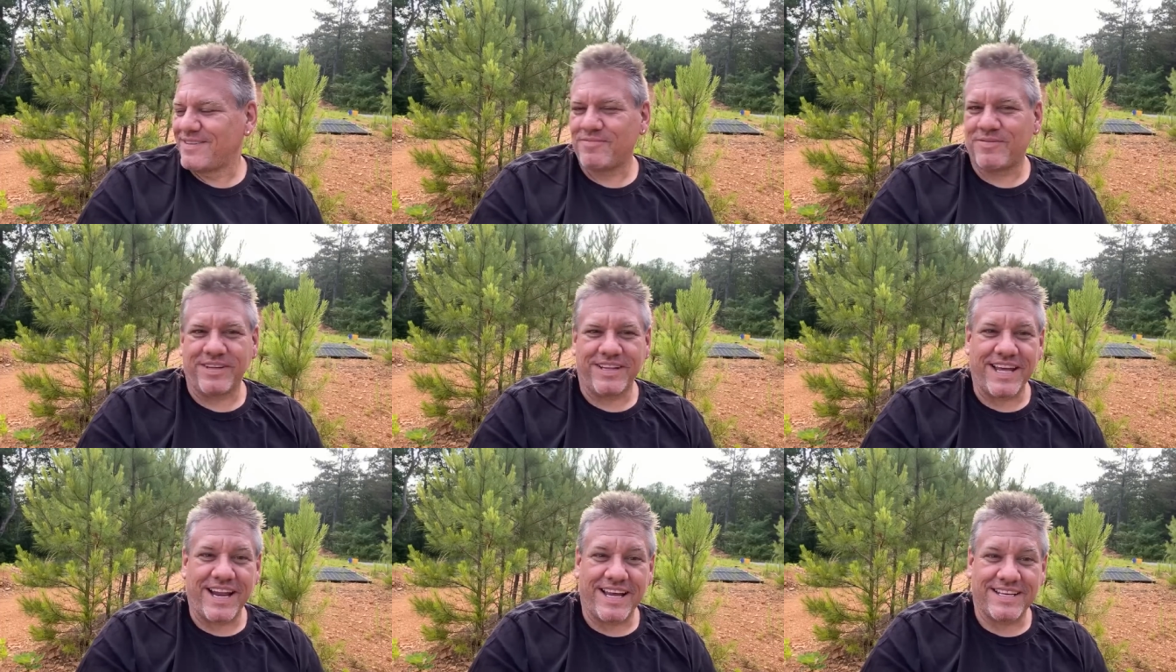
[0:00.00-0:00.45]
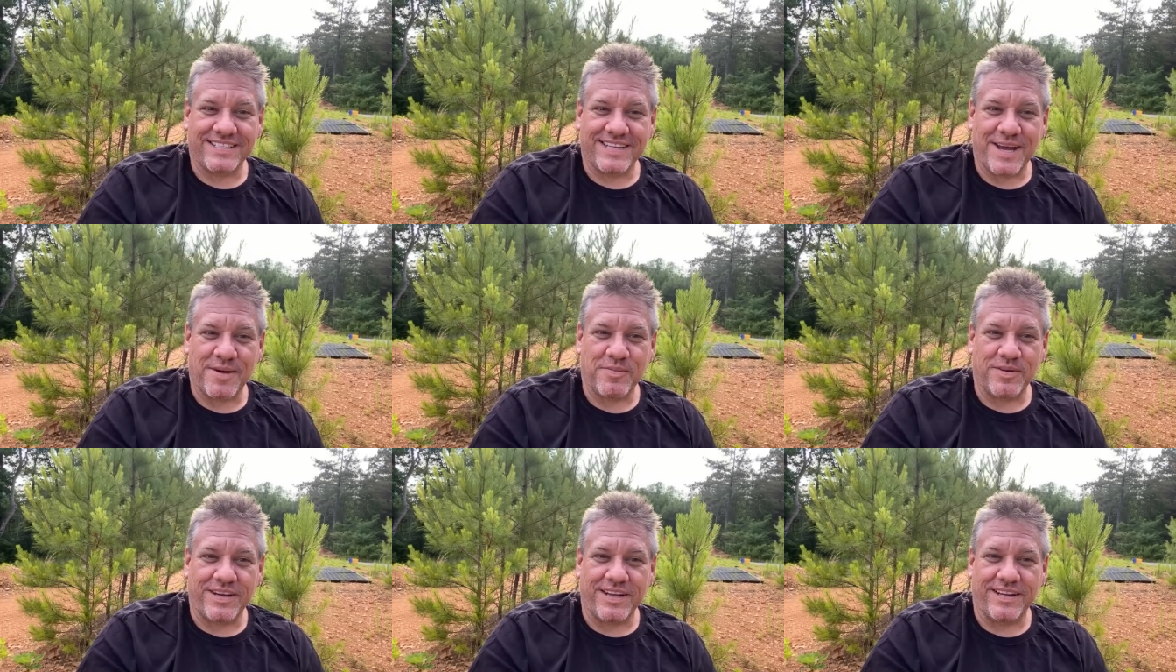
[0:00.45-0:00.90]
But that hasn't
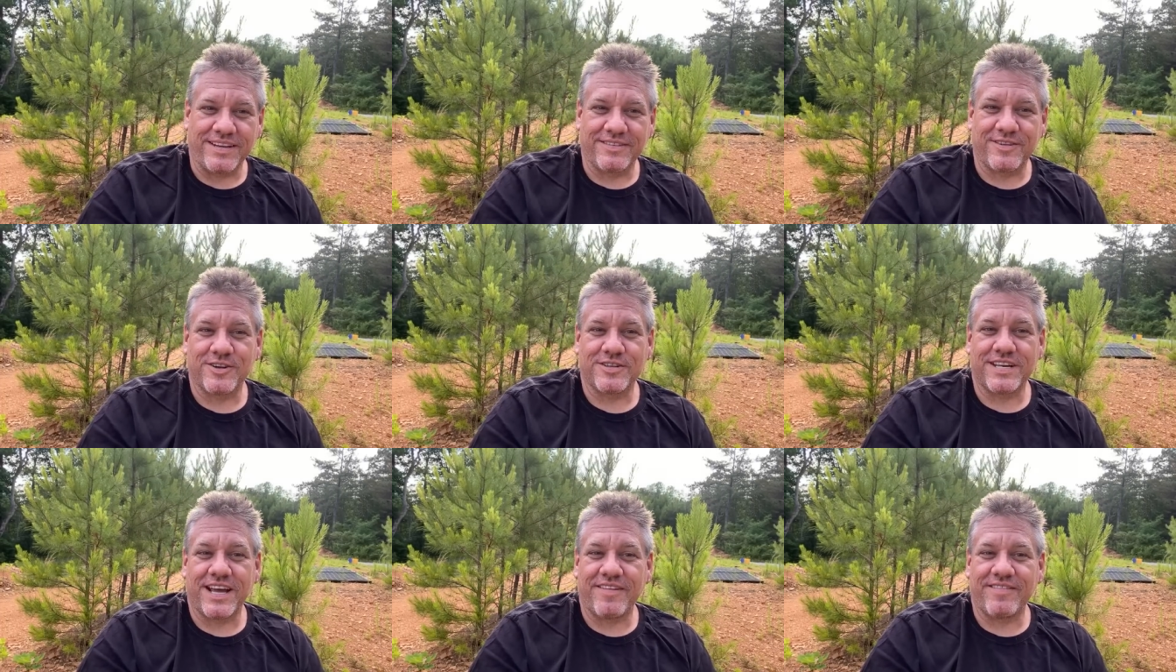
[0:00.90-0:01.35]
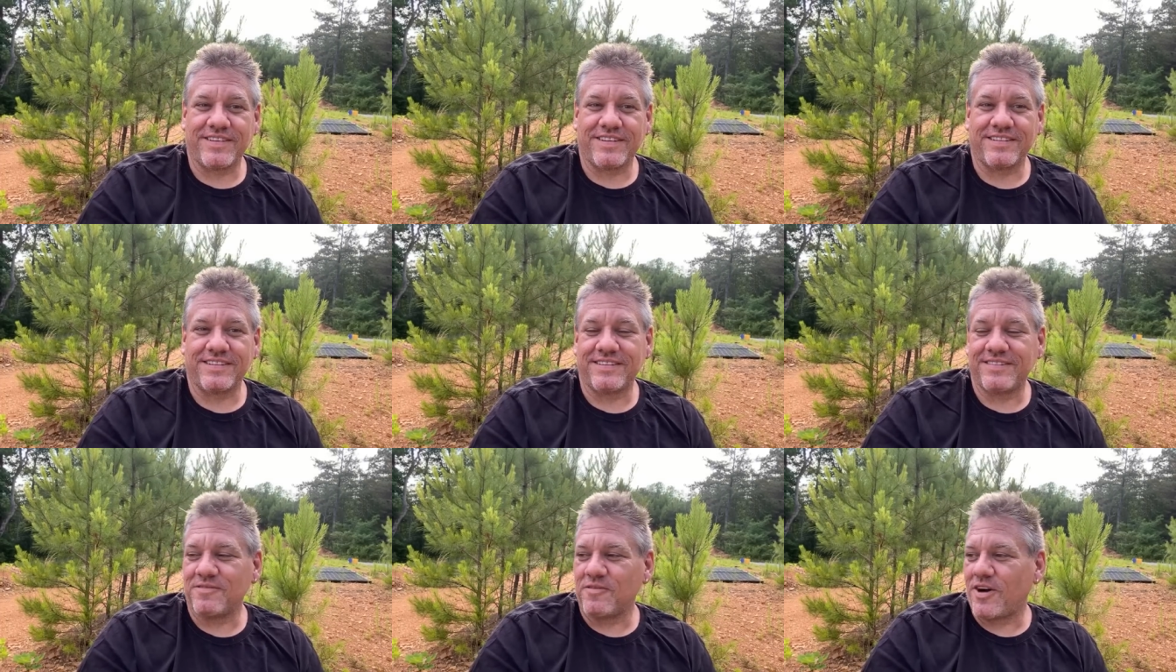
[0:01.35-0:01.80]
happened yet. Of course, I
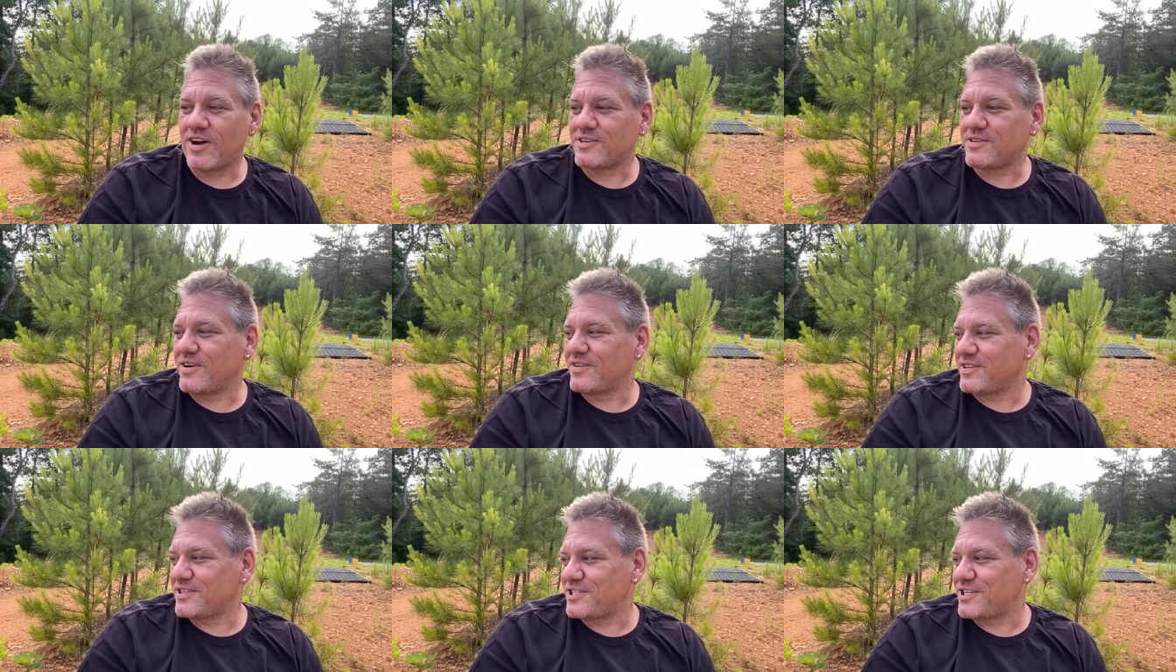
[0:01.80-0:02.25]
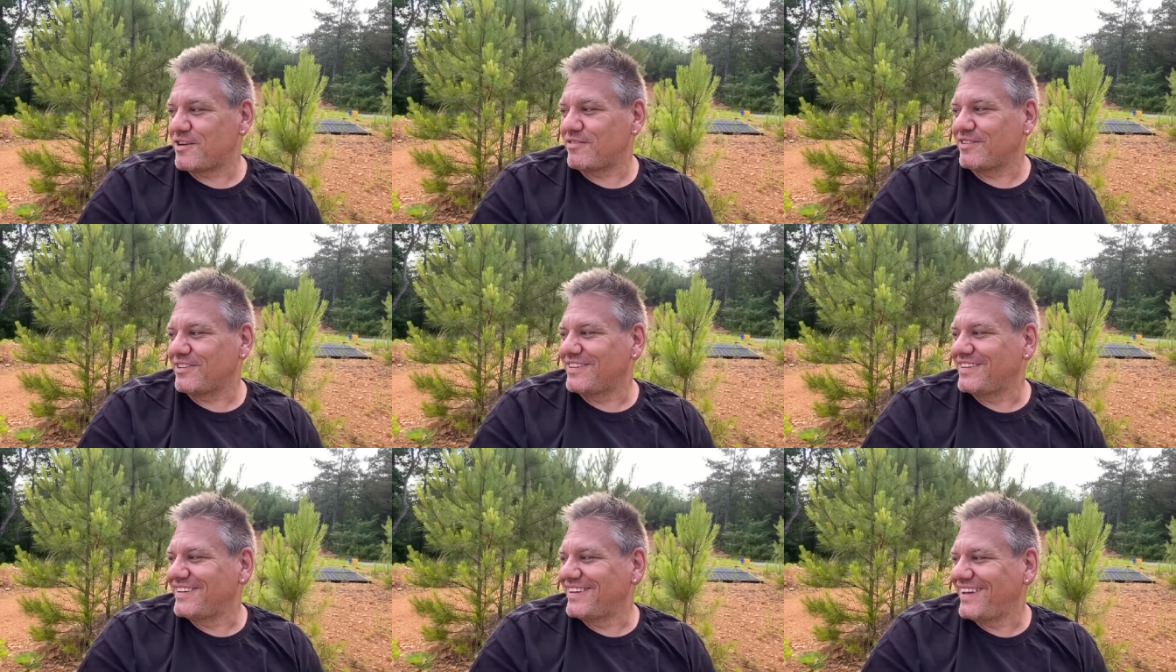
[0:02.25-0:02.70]
haven't walked around with a shovel.